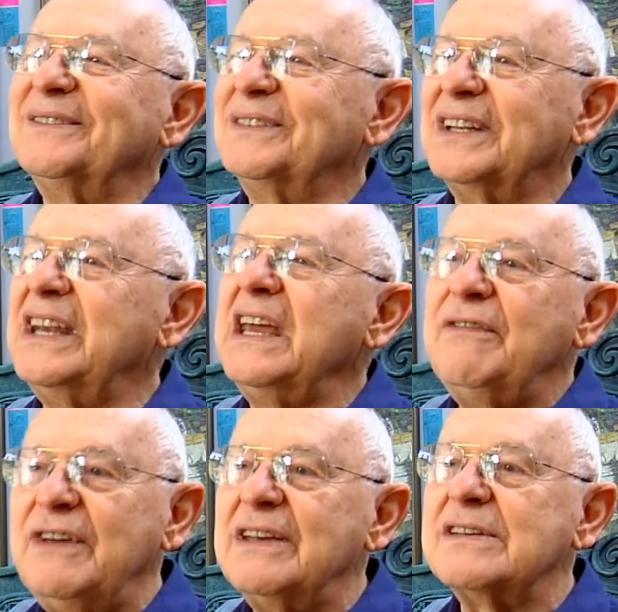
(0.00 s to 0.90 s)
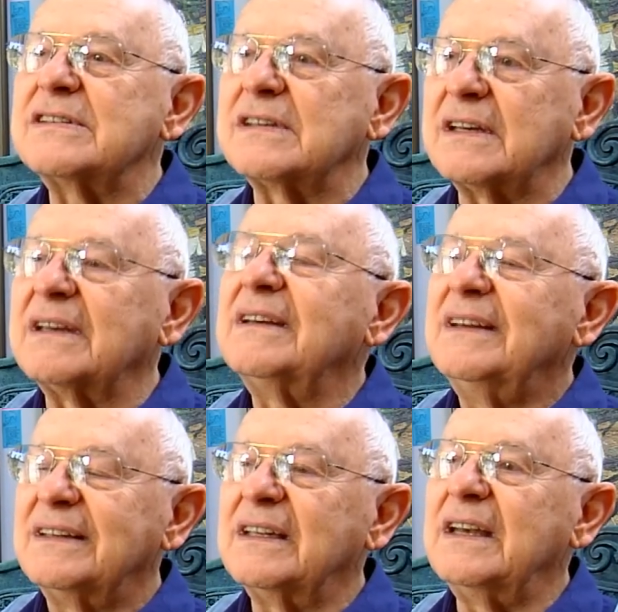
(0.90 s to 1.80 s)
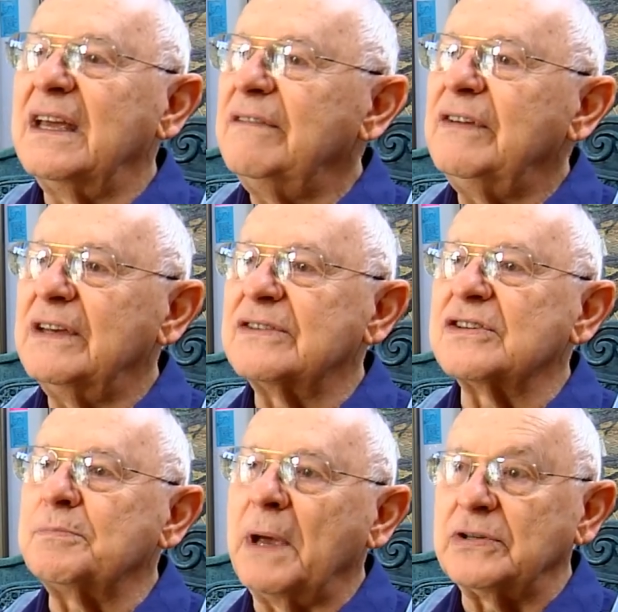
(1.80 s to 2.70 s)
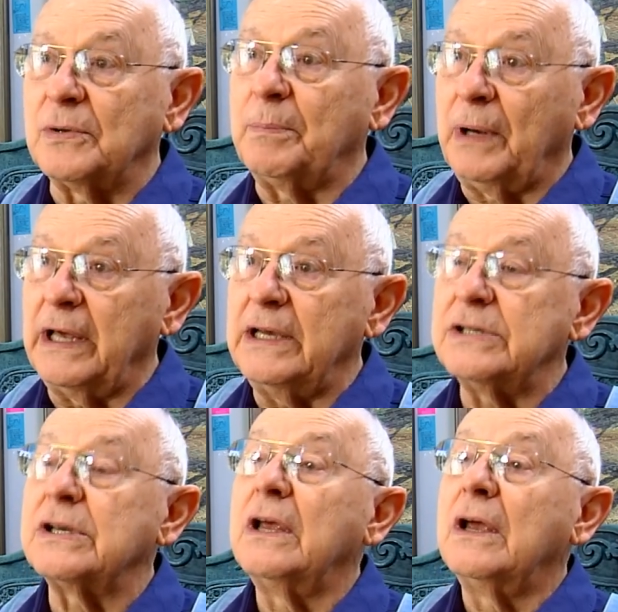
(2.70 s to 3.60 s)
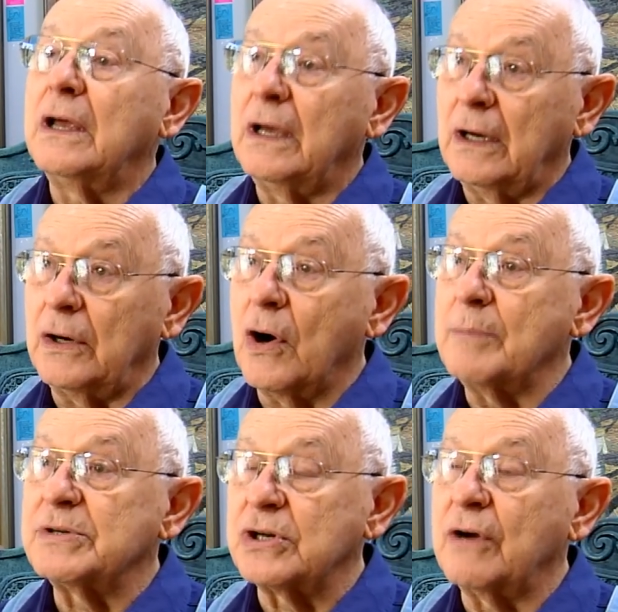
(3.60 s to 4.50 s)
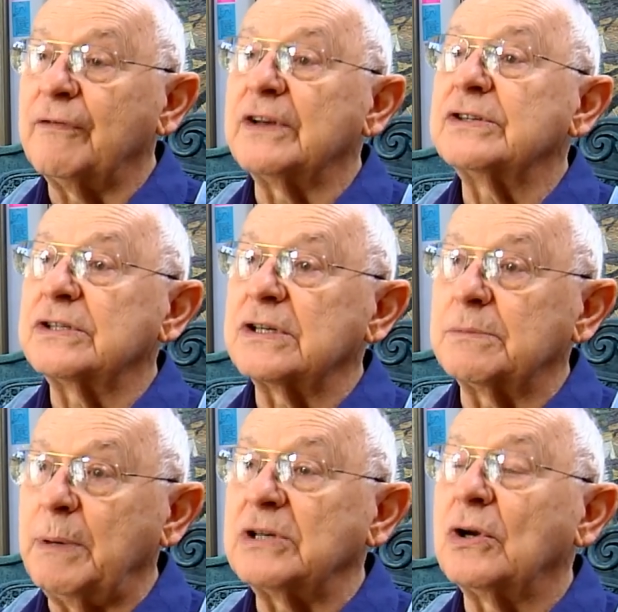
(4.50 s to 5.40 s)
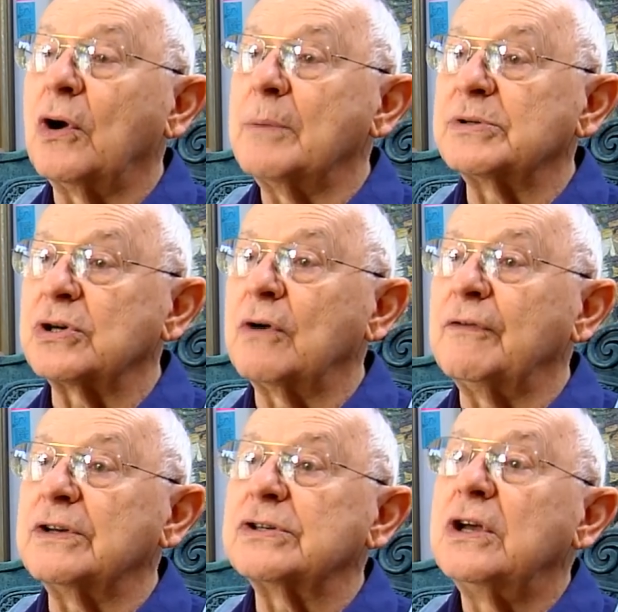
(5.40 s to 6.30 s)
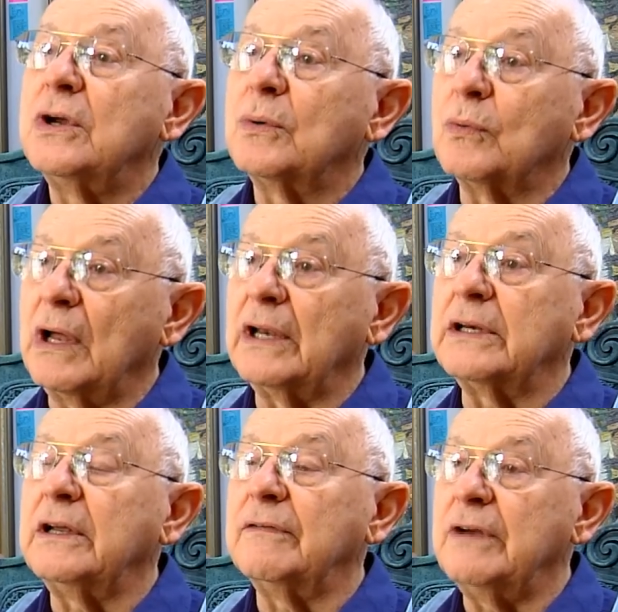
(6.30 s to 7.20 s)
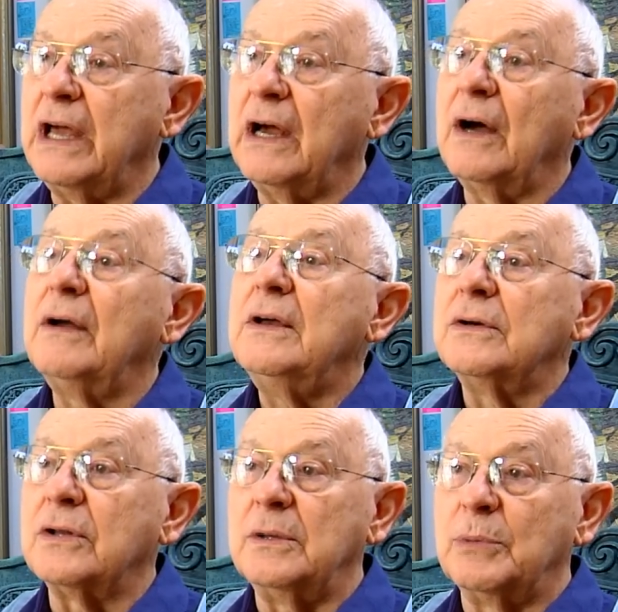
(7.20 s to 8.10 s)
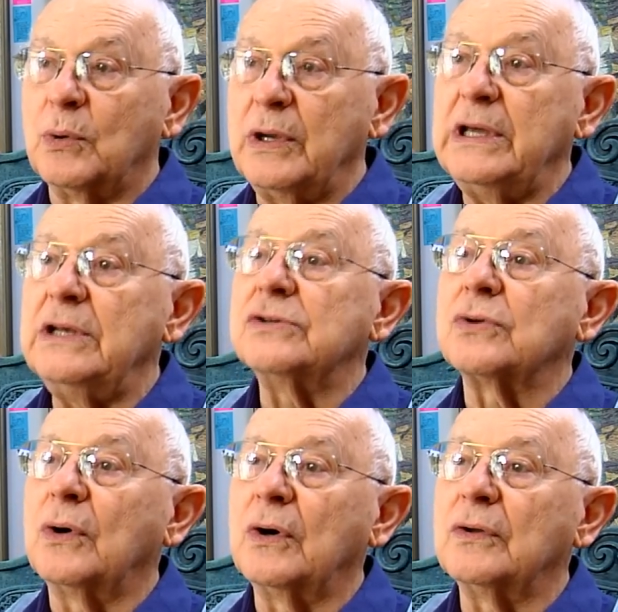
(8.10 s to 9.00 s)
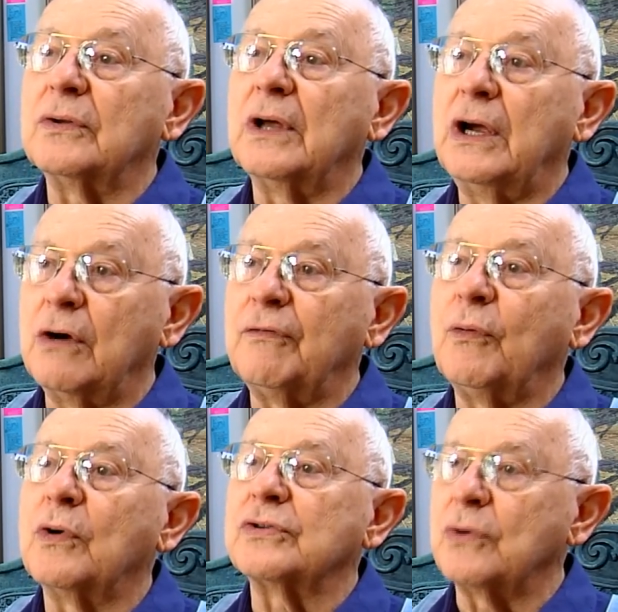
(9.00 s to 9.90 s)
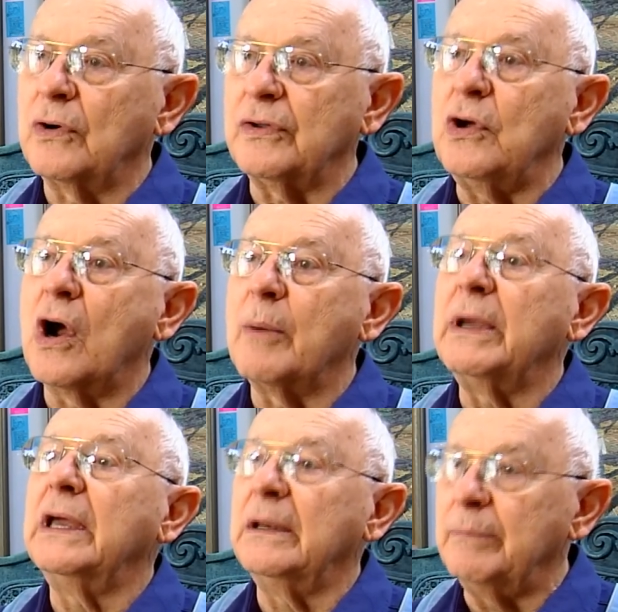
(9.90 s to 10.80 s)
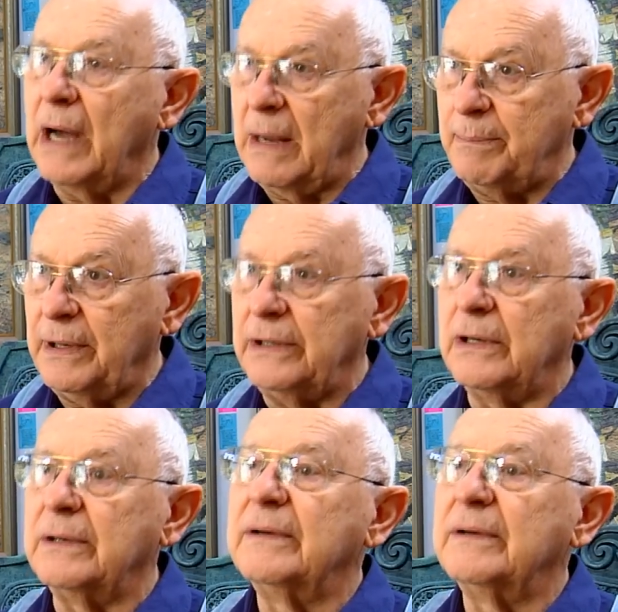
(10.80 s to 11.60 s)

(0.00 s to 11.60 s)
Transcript: Navy is a special place, an armed service, special armed service, relative now to the Marines or the Air Force or the Army, in my opinion.